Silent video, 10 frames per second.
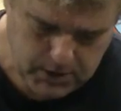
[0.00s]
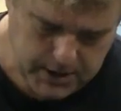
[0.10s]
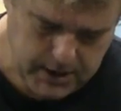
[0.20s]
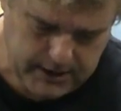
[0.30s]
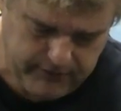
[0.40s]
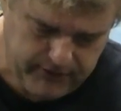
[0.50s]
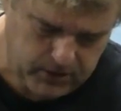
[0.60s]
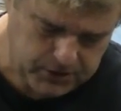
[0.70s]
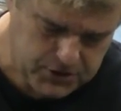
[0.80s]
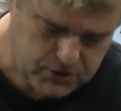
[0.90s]
wanted to cut it
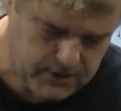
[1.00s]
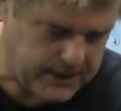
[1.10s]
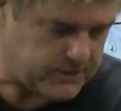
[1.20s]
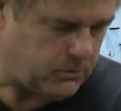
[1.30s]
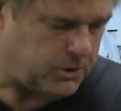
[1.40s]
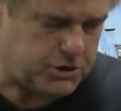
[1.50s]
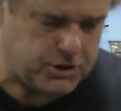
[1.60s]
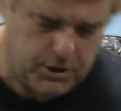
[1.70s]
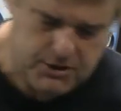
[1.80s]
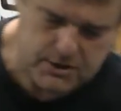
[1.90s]
fairly straight because I want to
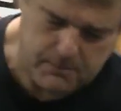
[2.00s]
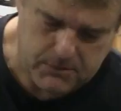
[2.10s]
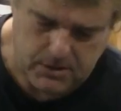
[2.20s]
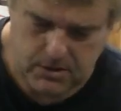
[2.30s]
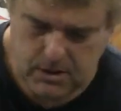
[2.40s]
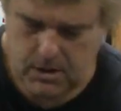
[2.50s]
show you something.